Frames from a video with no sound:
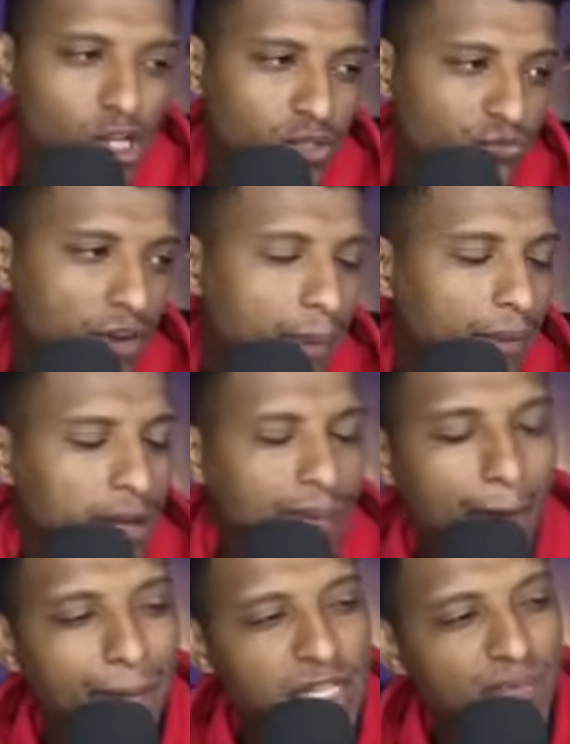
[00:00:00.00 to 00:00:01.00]
So finally,
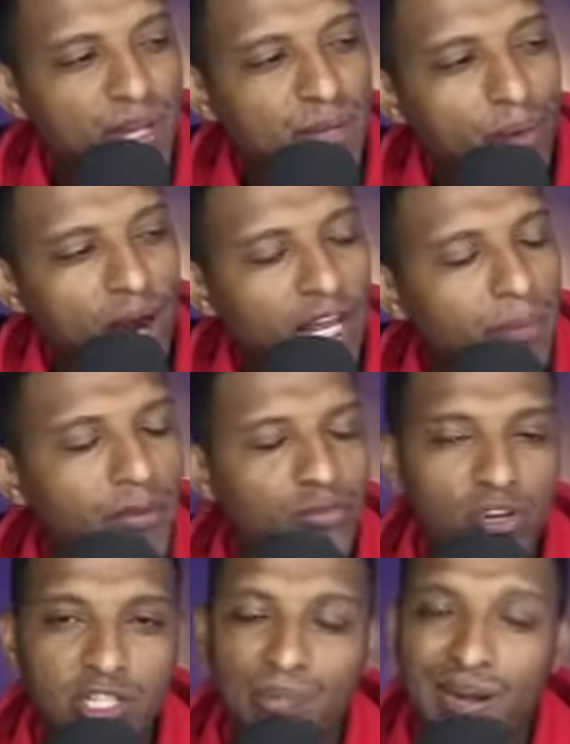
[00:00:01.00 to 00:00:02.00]
my best betting market pick
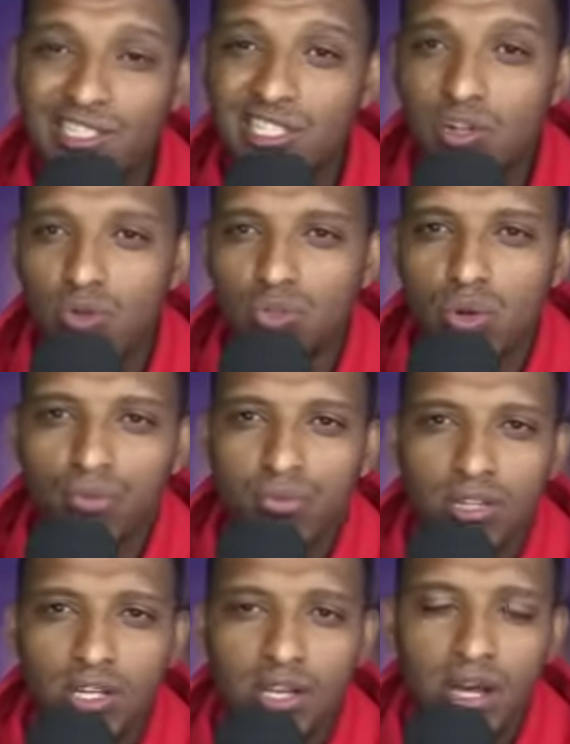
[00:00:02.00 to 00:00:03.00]
for this match is, you know, to go
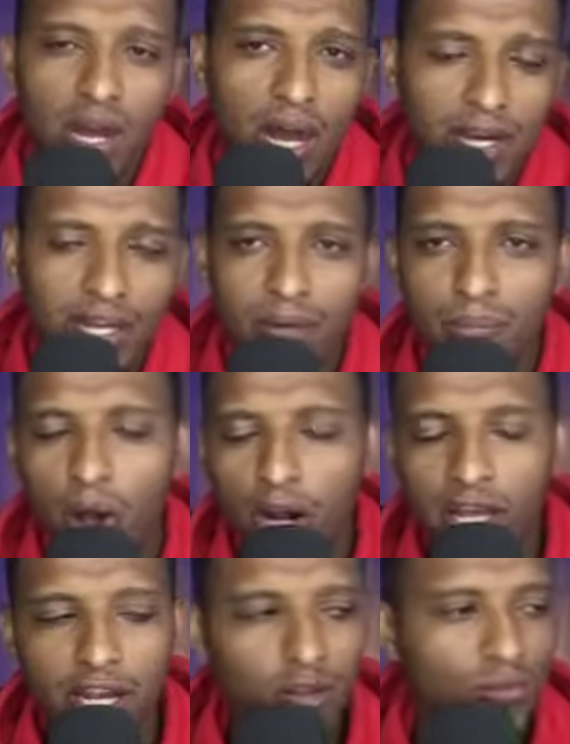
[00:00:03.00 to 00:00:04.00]
for the, the handicap
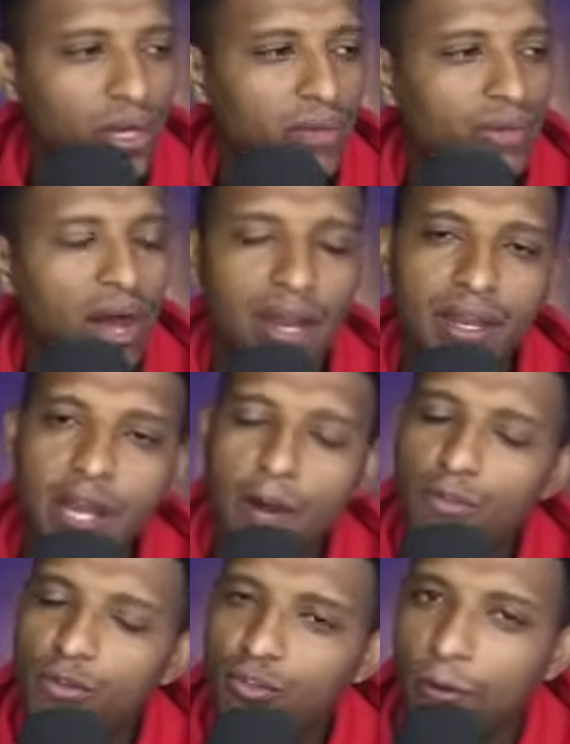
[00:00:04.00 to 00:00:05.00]
market and to give a
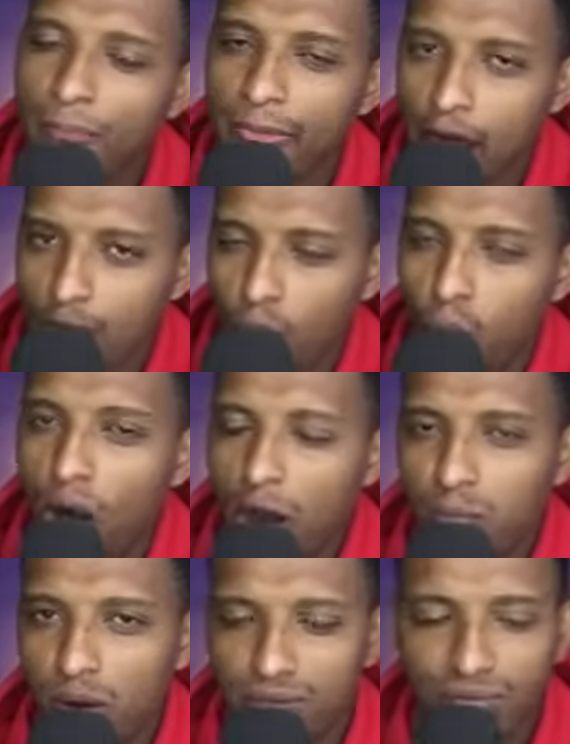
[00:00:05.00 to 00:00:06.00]
handicap of
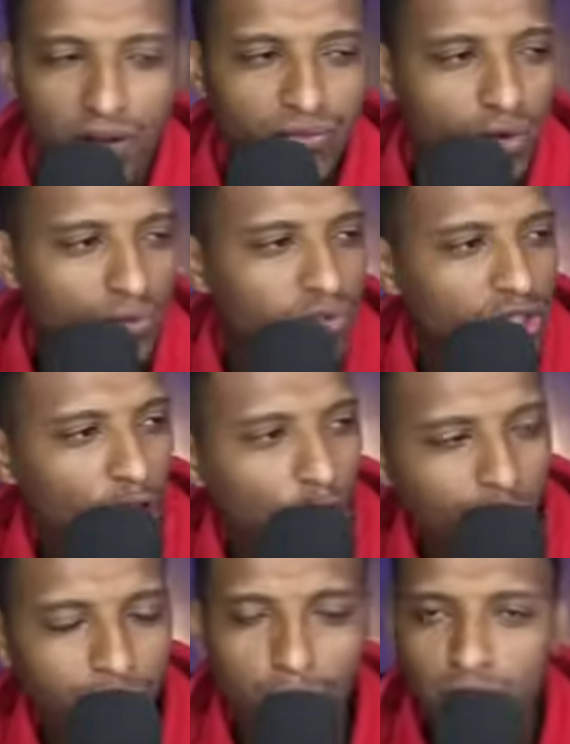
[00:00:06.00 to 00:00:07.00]
1.5 goal for the
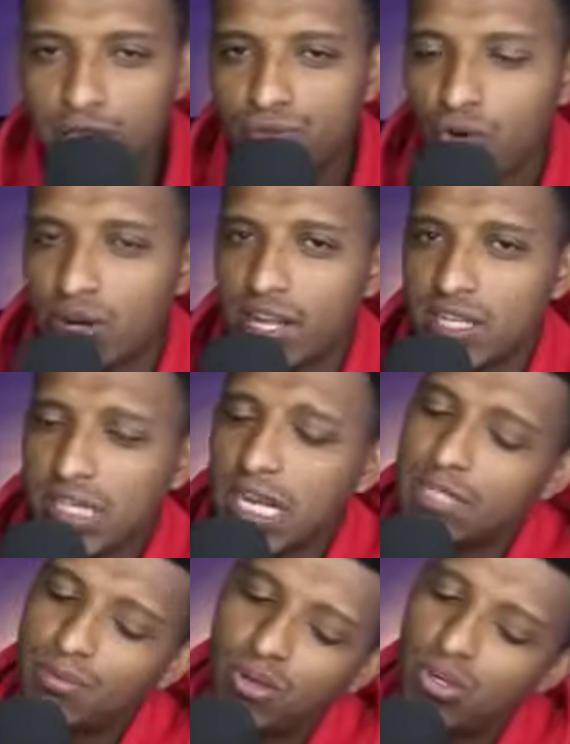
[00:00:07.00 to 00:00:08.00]
home team, which is for
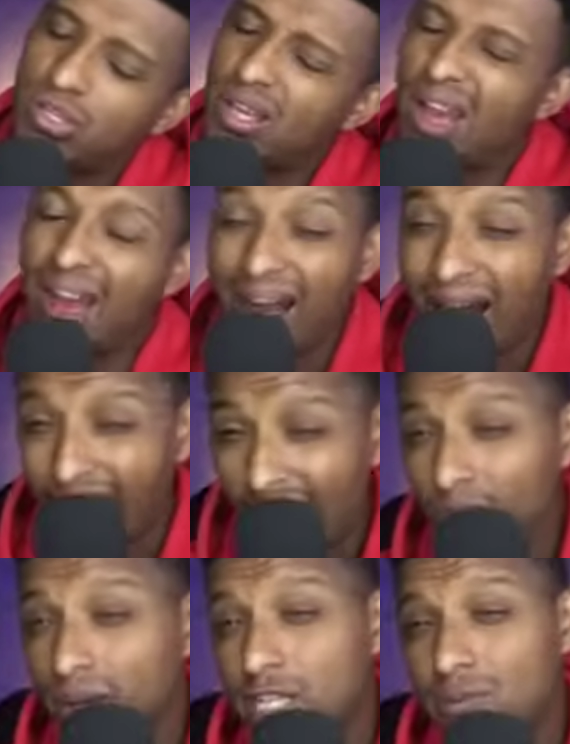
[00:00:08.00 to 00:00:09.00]
Netherlands, because I
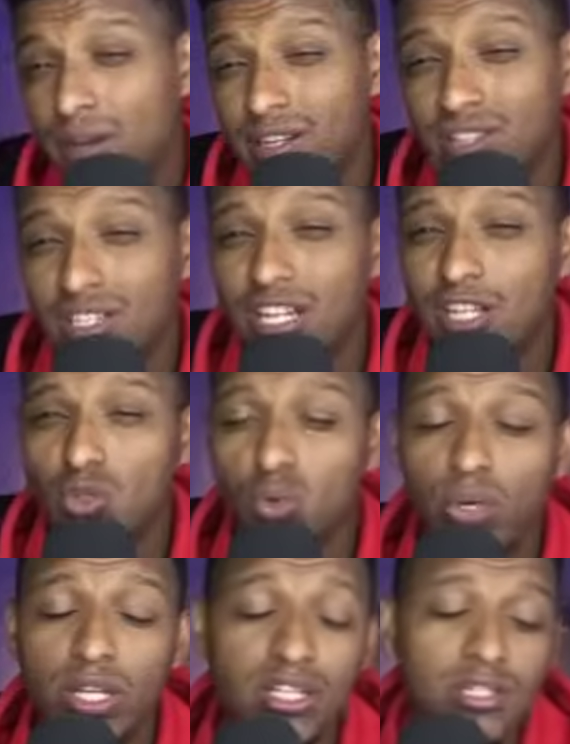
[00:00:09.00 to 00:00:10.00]
don't expect New Zealand to
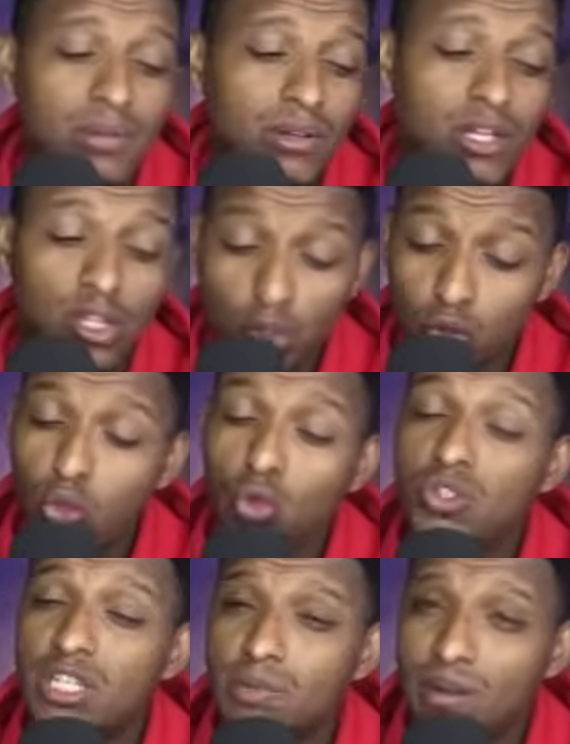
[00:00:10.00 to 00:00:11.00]
win this, uh, you know, to
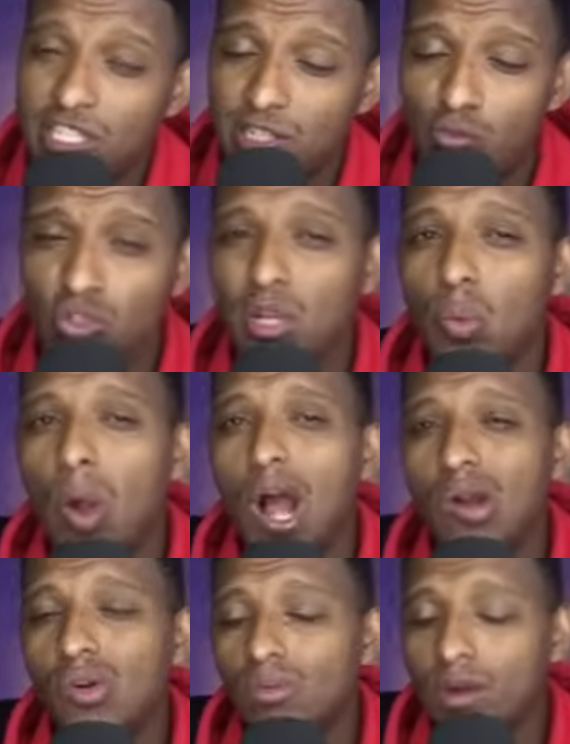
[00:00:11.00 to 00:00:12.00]
lose this match in more than
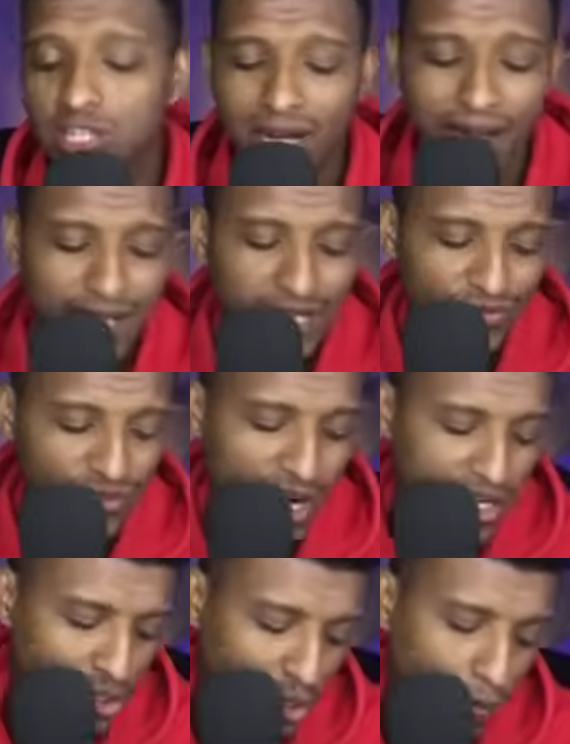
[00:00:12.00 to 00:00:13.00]
one goal margin against
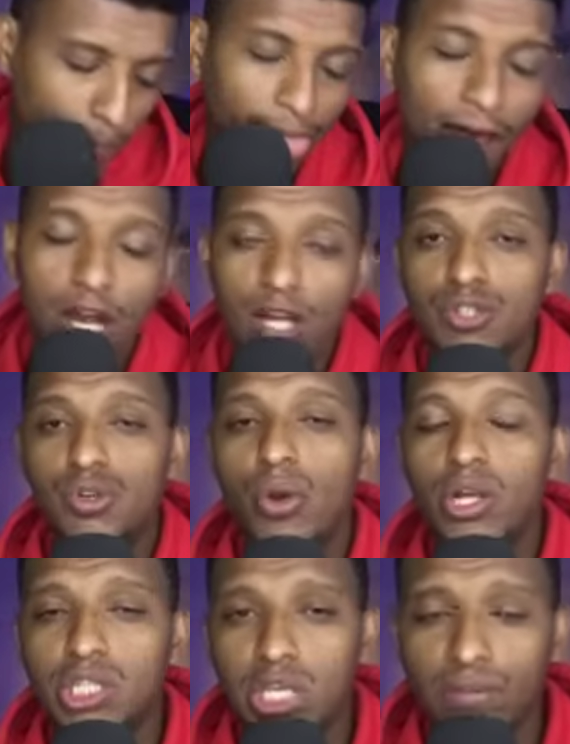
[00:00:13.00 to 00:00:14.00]
France. So to go
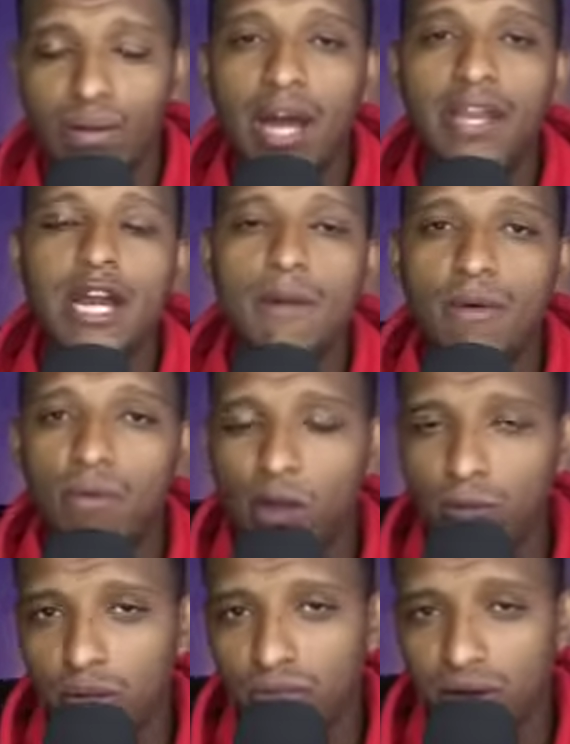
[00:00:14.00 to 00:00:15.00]
and to give a handicap of
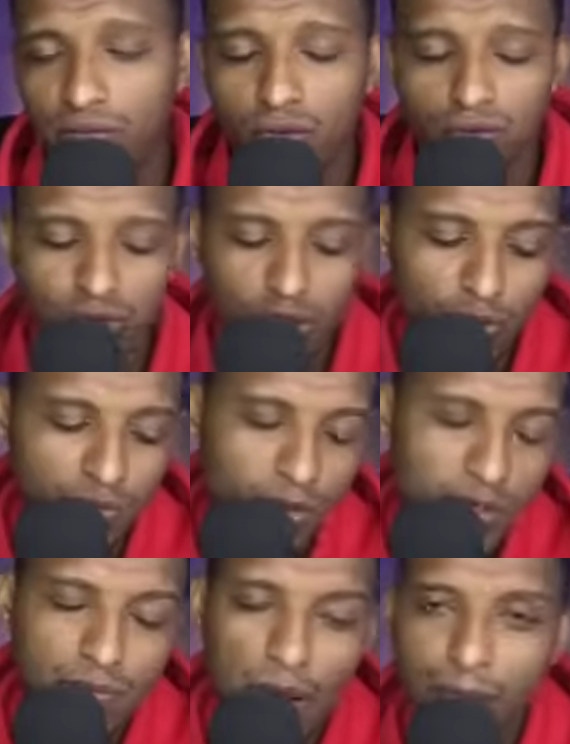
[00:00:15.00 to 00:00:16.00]
1.5 goal for the home
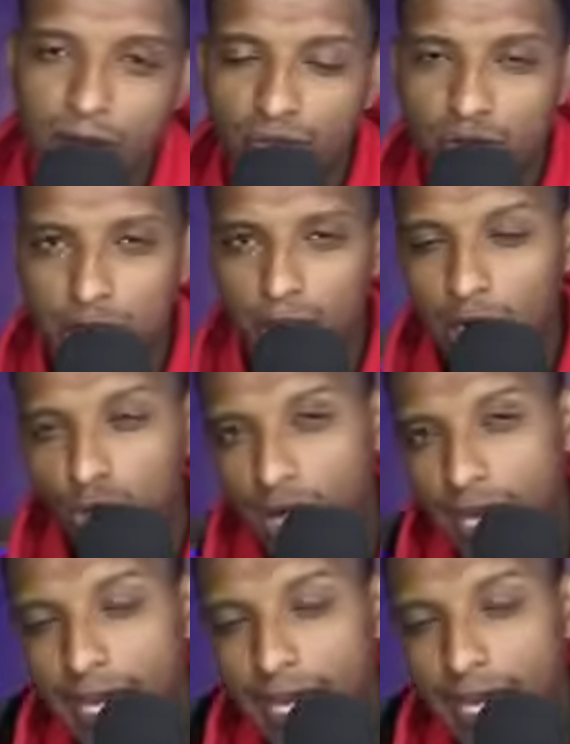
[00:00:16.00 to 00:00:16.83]
team is my pick for this particular